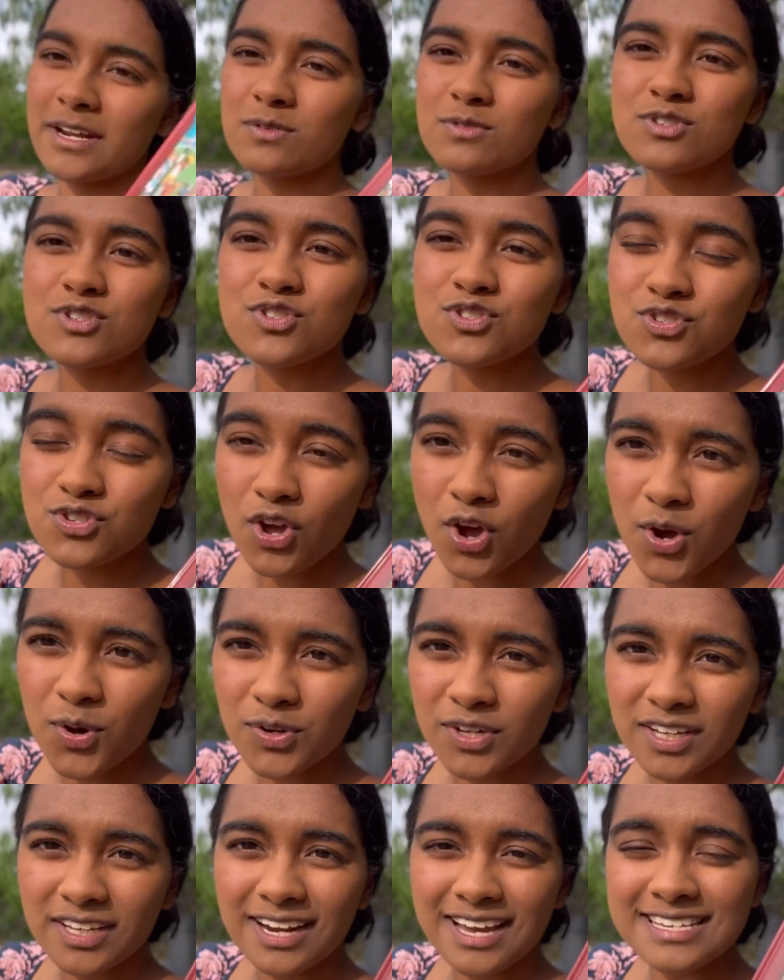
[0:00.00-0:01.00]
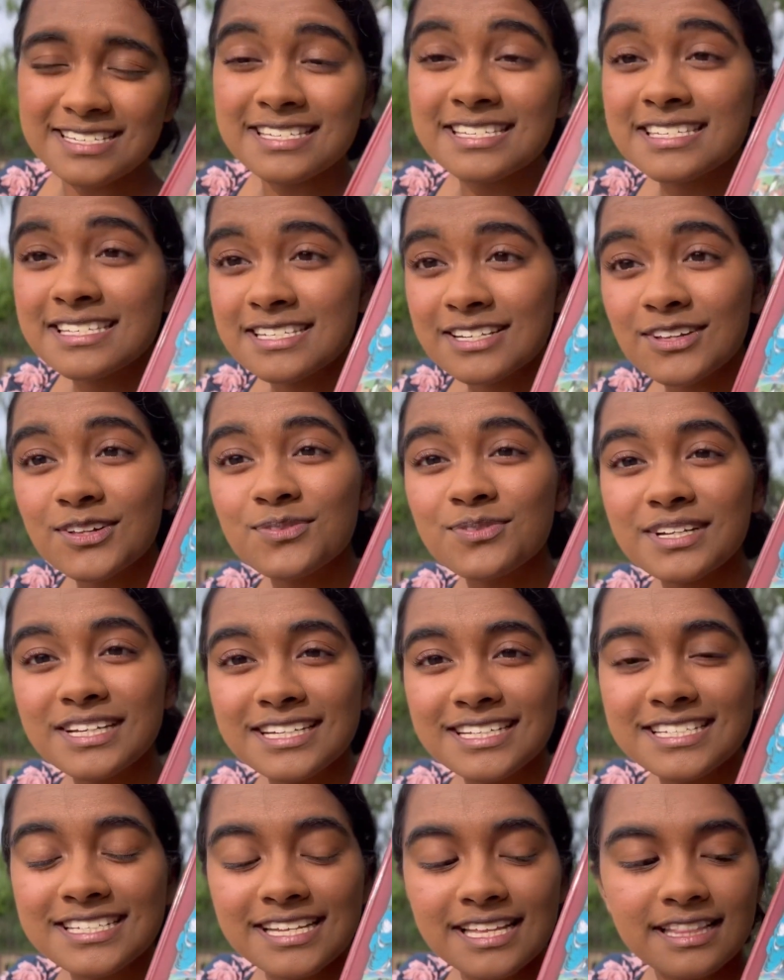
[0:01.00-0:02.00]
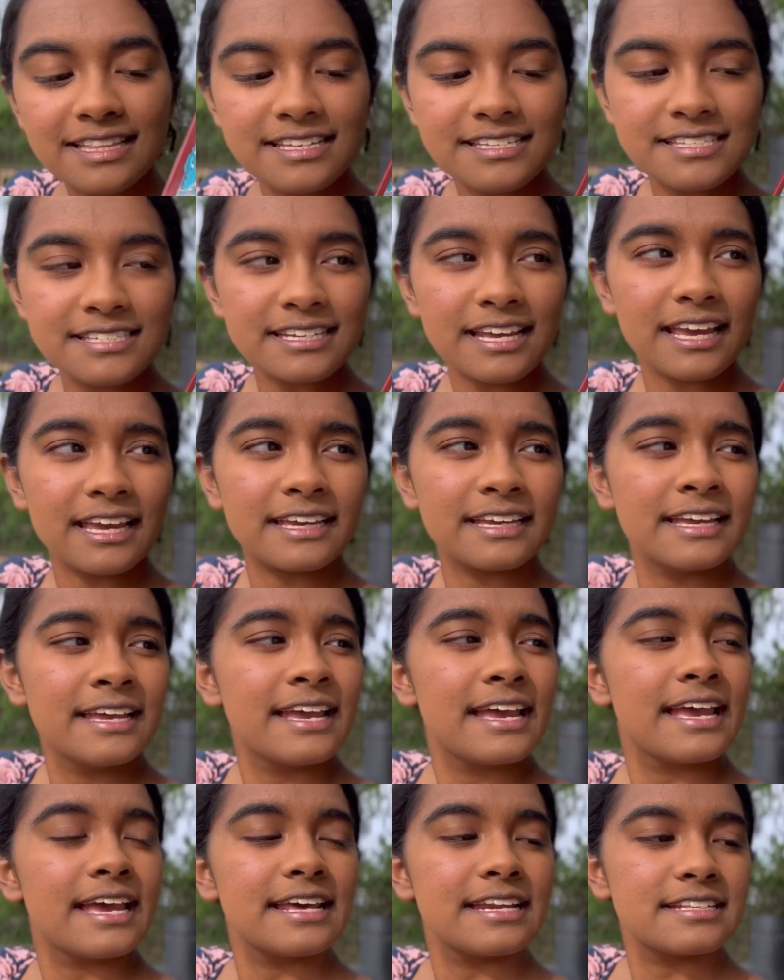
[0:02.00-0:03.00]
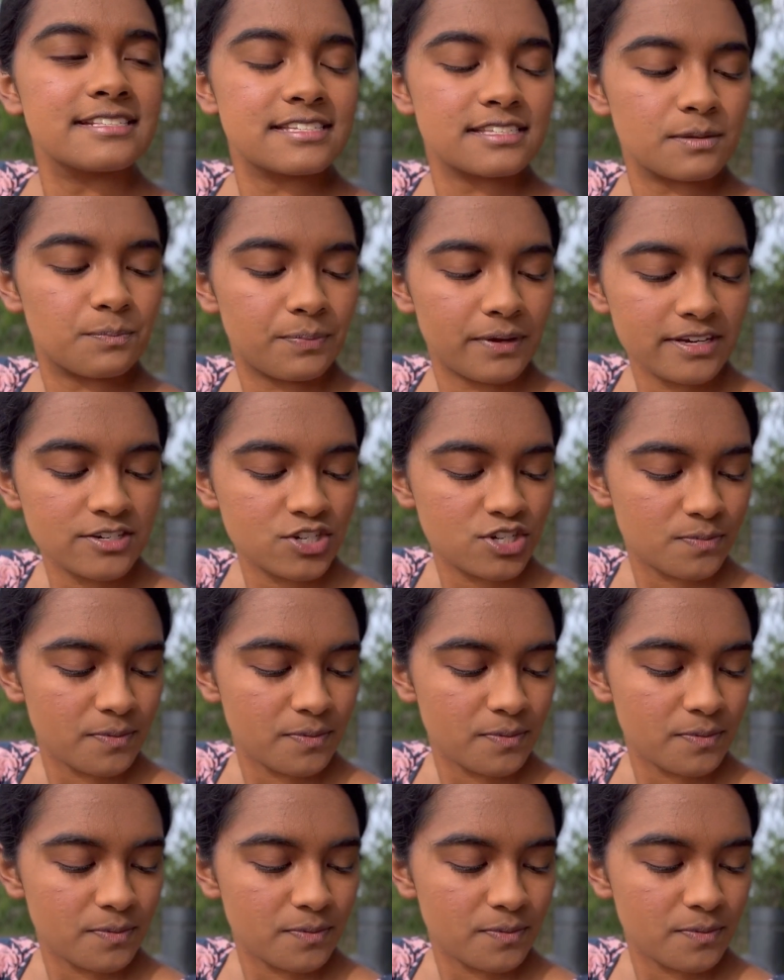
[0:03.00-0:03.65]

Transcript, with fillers: it was so good. I still read it to this day, and it's the picture